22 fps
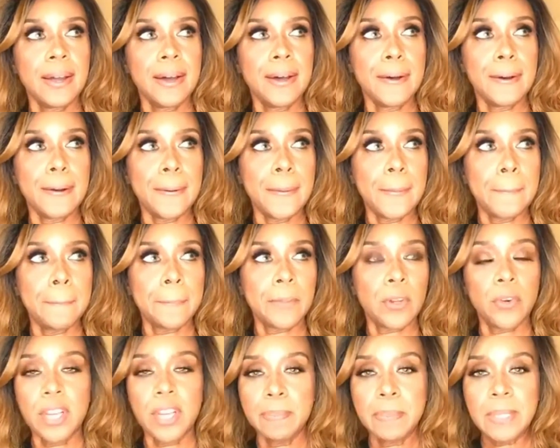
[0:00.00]

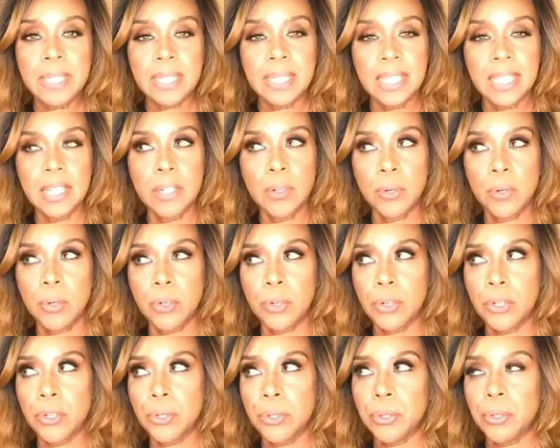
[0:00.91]
grapeseed
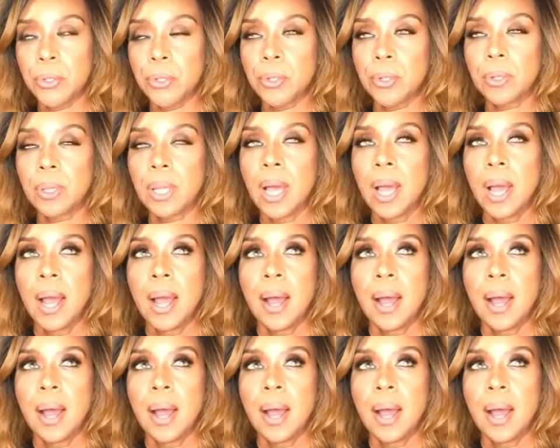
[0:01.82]
oil,